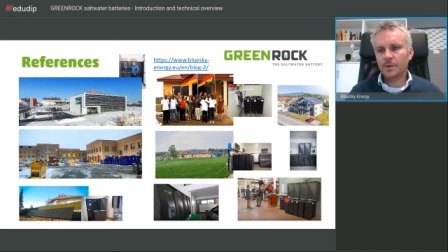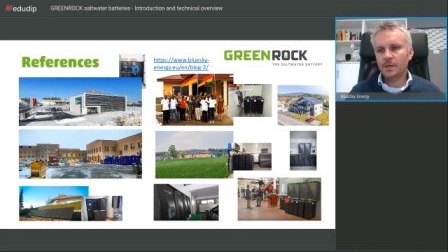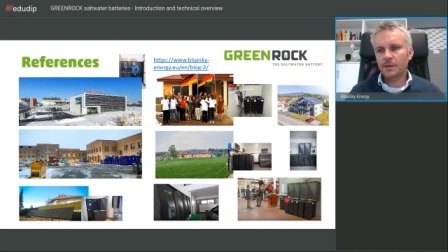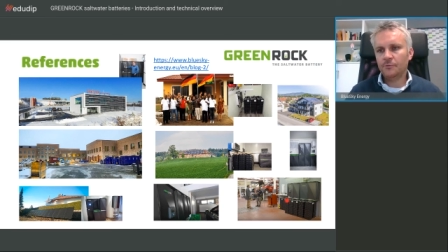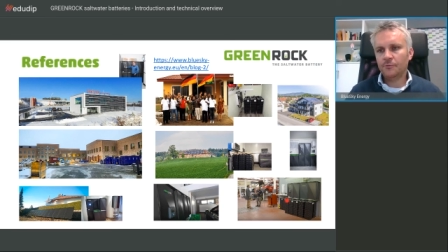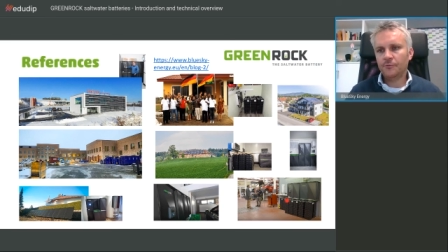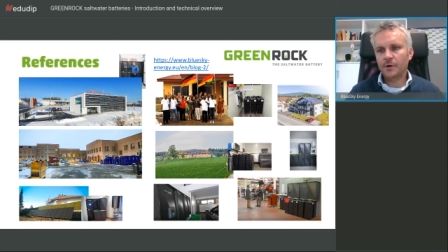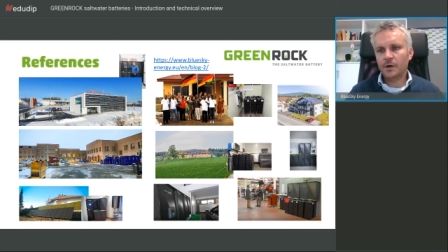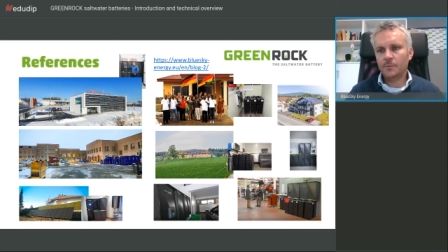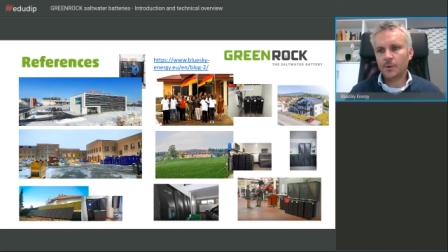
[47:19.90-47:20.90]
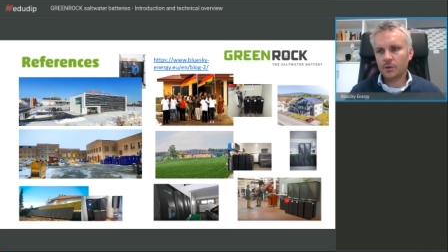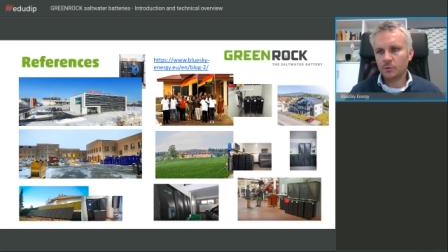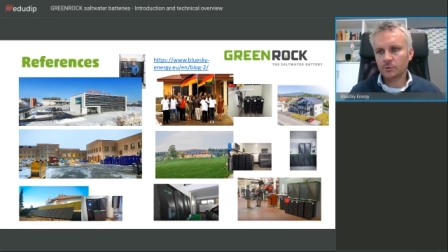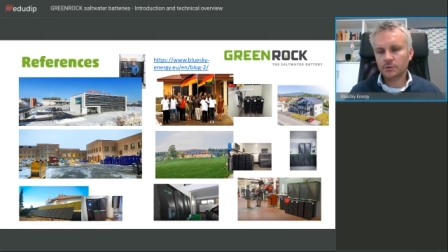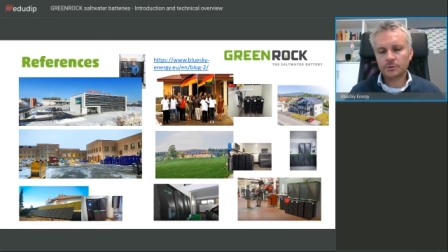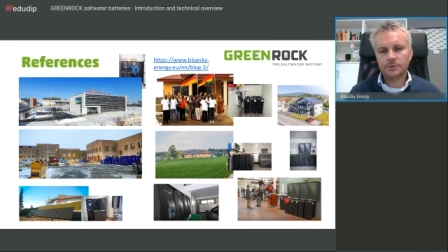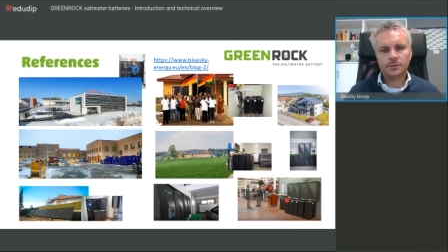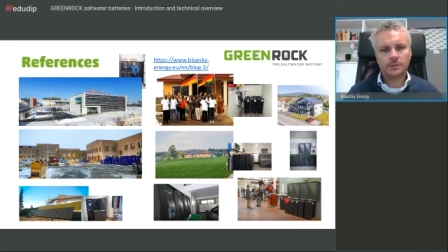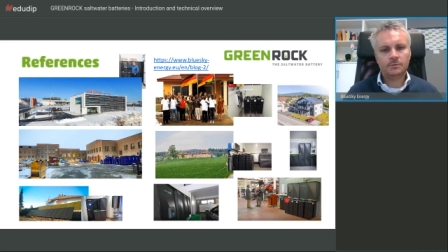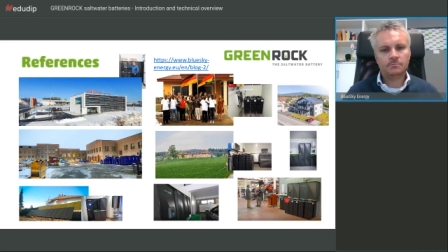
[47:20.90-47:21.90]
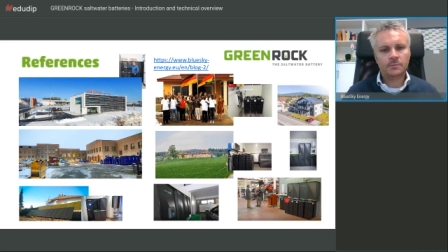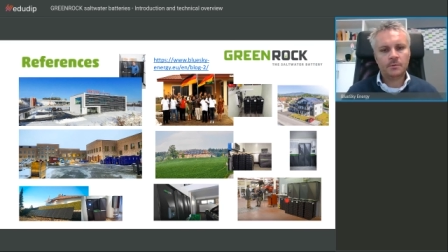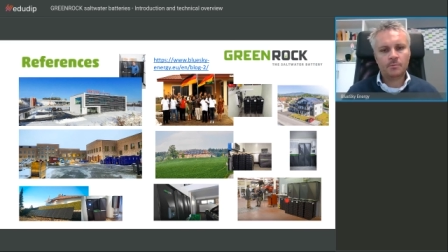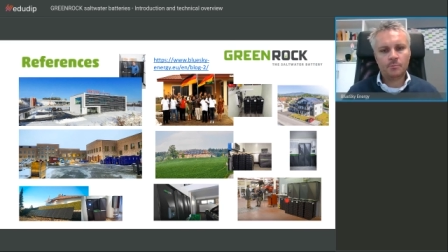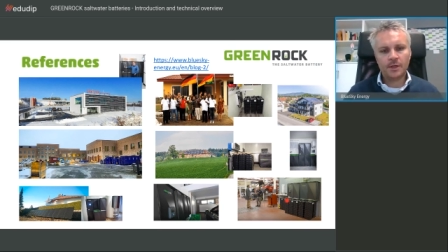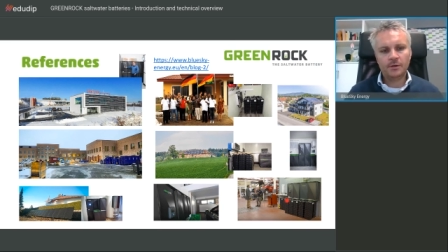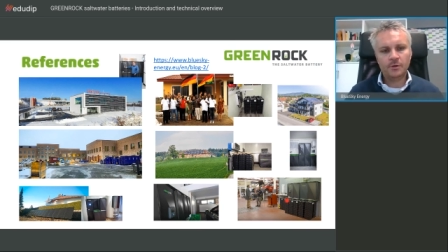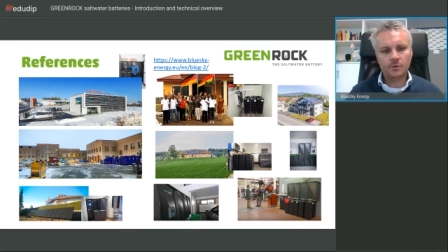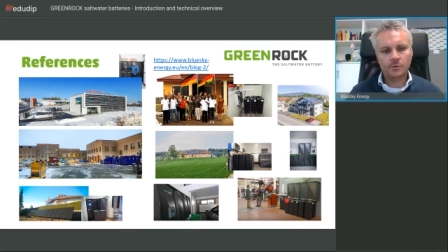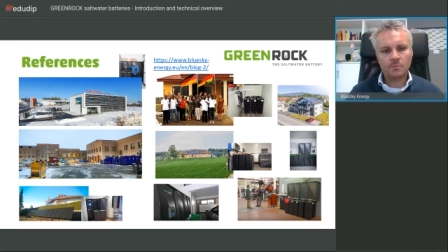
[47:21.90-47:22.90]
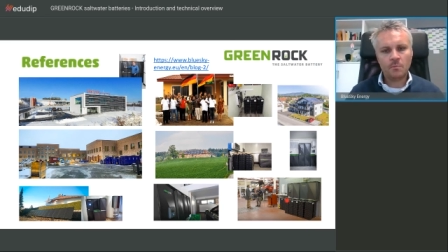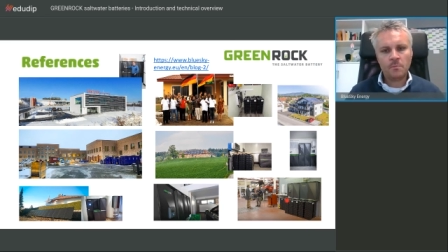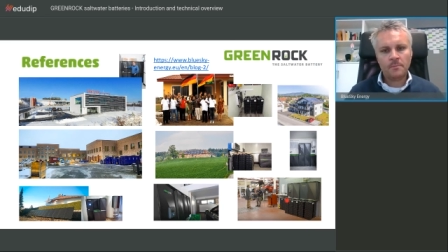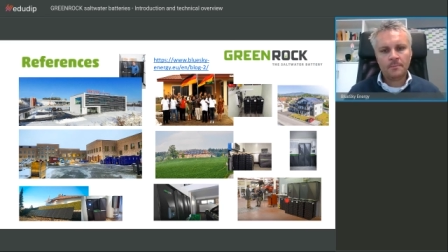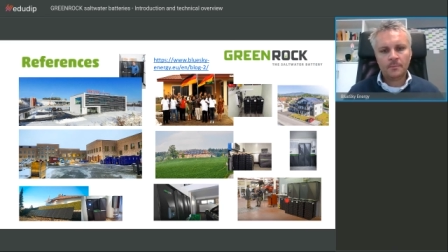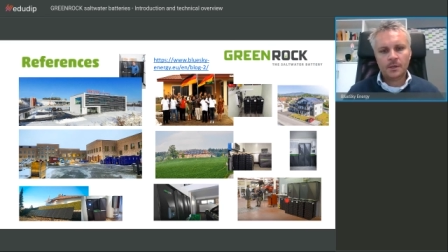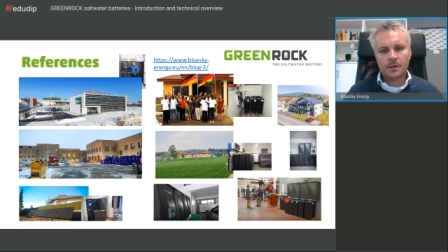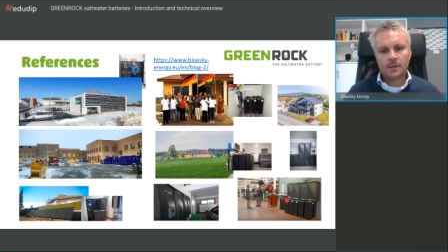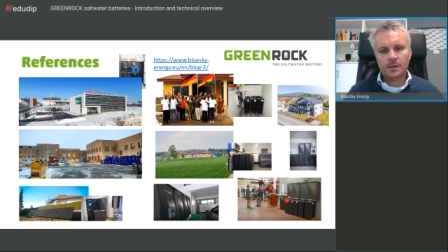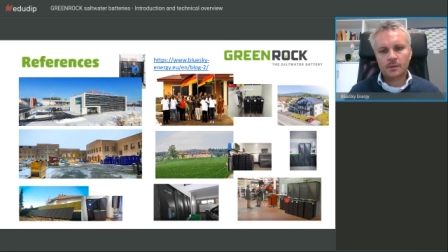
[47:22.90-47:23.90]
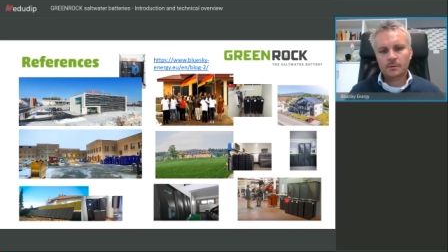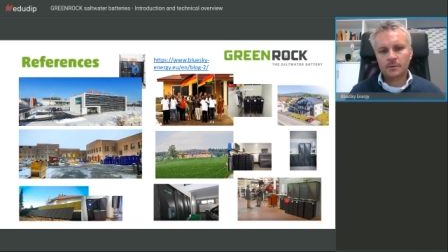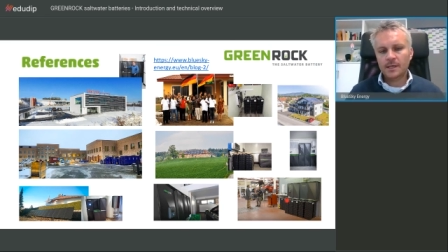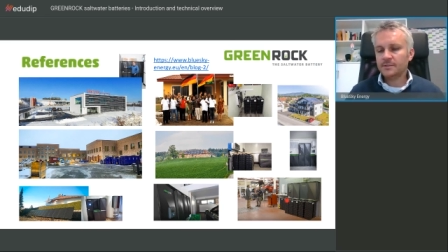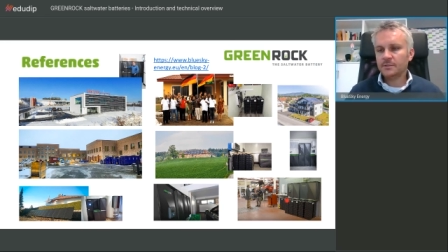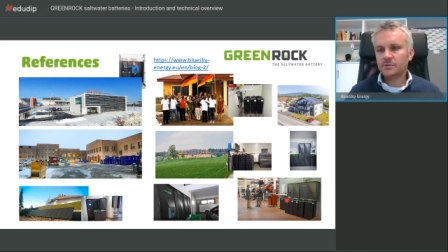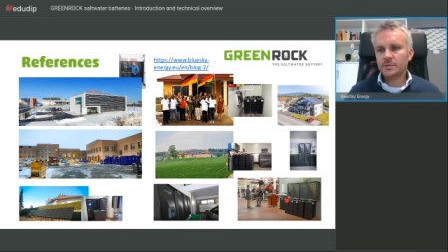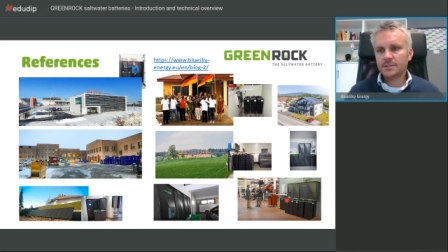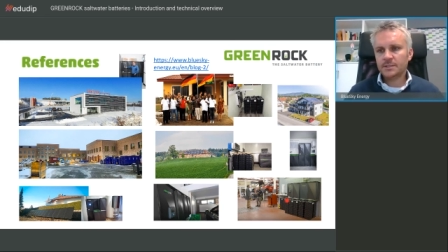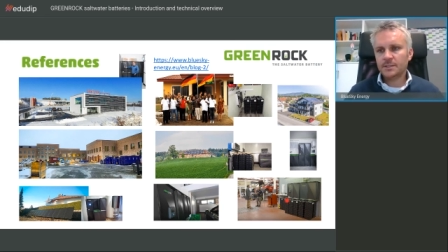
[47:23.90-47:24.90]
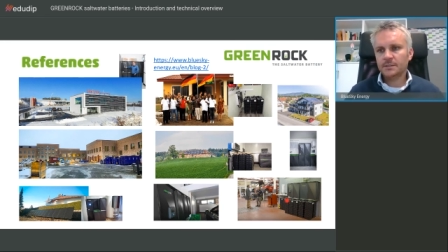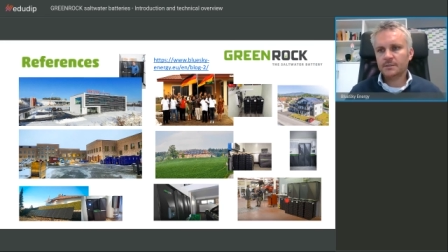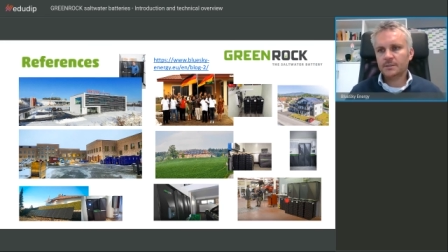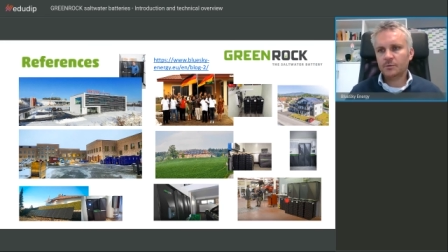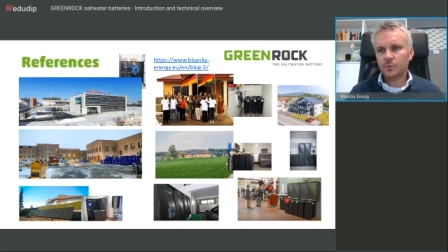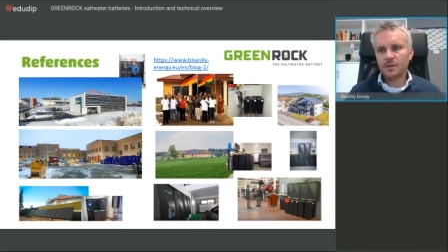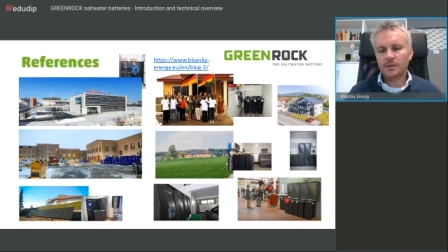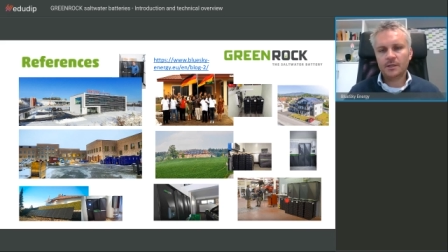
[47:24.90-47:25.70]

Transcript: bring you as interested that we can engage and start projects with you.